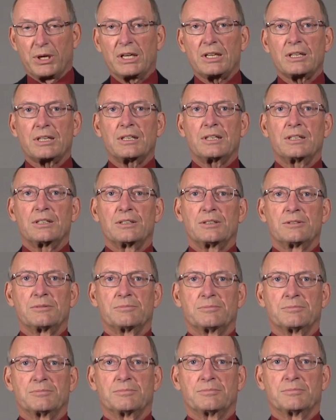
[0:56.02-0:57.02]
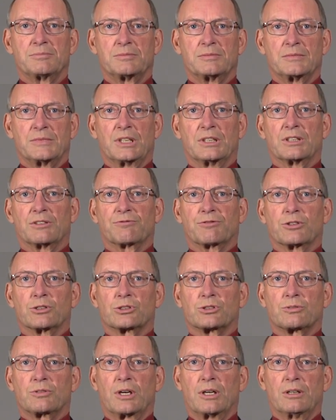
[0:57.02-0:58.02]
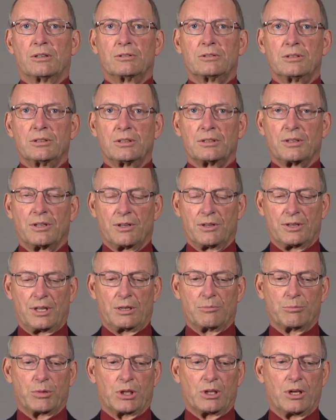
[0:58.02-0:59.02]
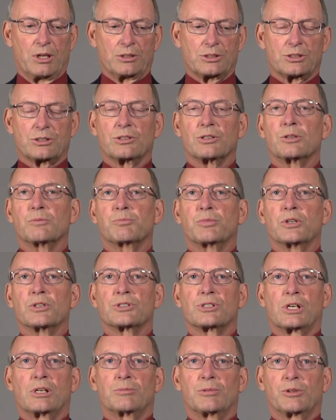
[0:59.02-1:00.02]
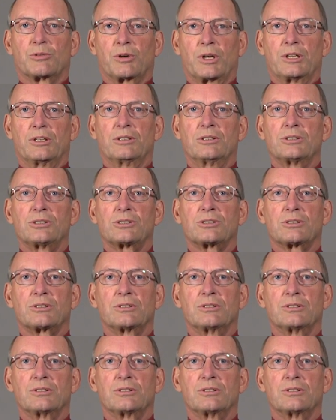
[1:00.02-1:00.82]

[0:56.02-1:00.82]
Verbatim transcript: pick in the first round then belongs to the Prince Albert Raiders